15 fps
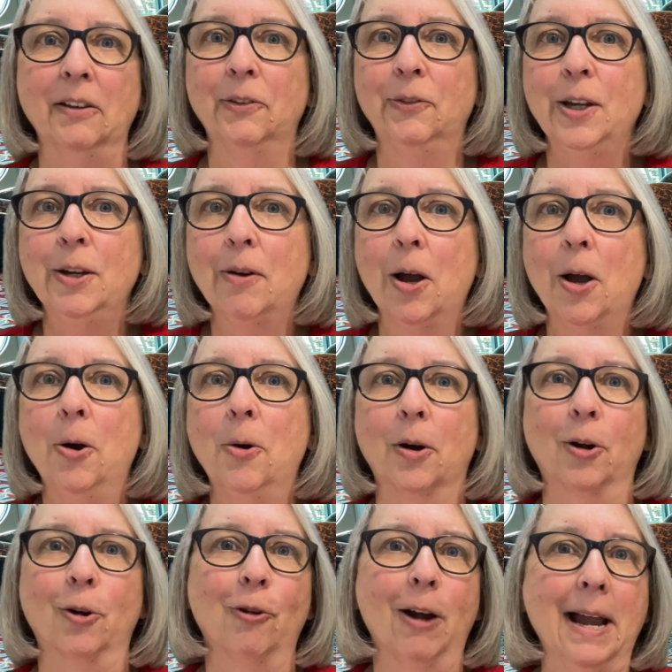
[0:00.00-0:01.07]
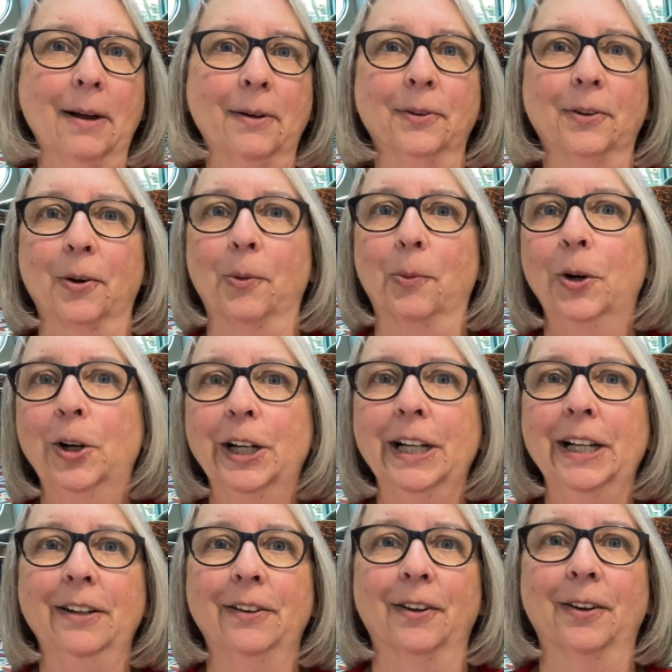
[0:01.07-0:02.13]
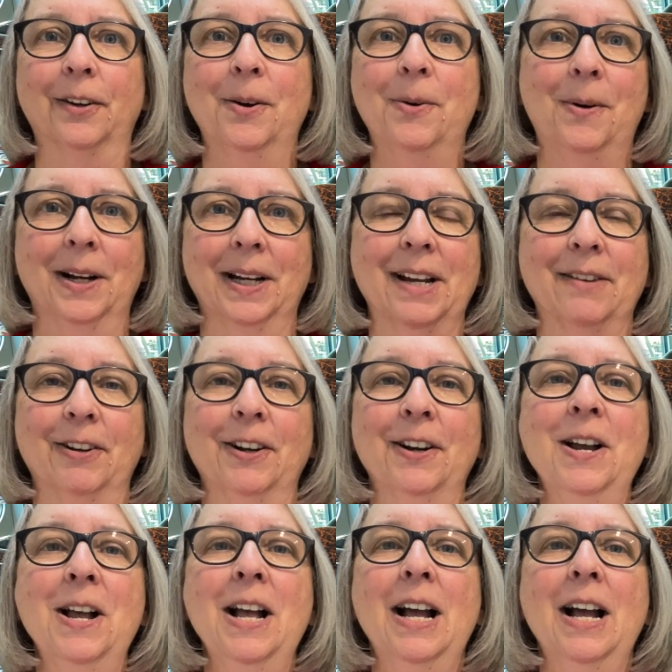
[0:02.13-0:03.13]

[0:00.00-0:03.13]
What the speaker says: 0 or ground or 1 or whatever.